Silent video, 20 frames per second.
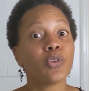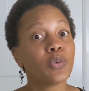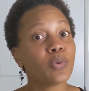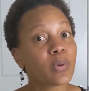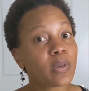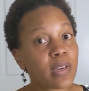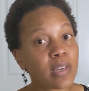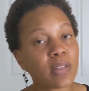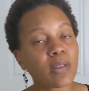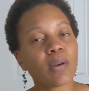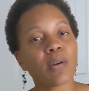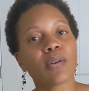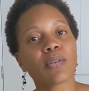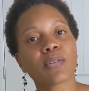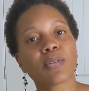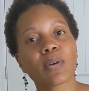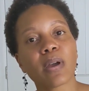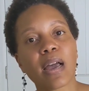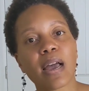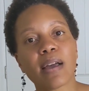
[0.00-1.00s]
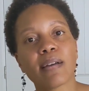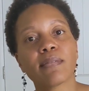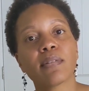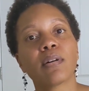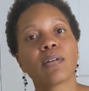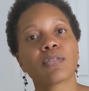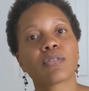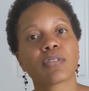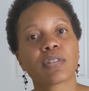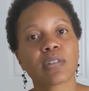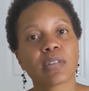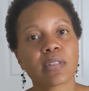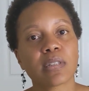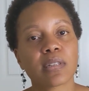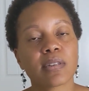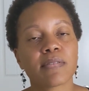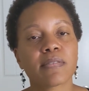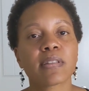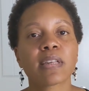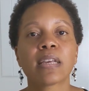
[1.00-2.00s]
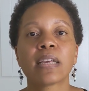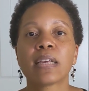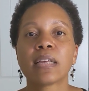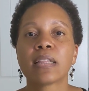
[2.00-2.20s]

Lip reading: You can also have alternatives,